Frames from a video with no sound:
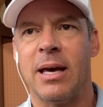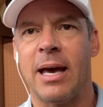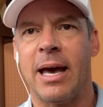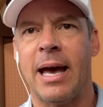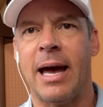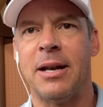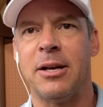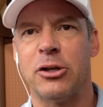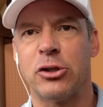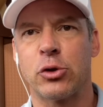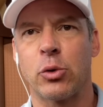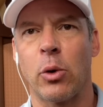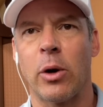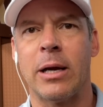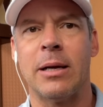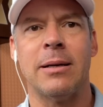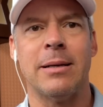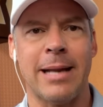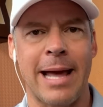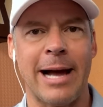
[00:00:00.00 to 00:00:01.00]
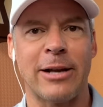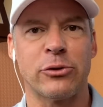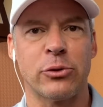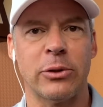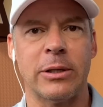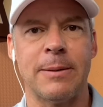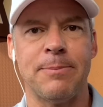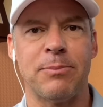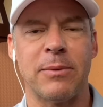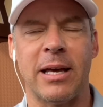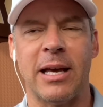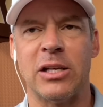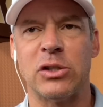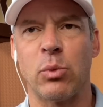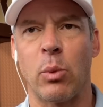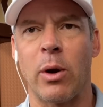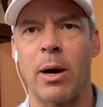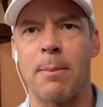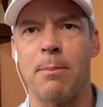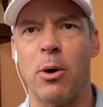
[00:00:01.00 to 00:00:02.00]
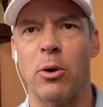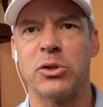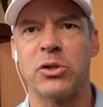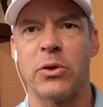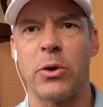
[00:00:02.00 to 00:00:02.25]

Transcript: and Detroit, naturally, is where most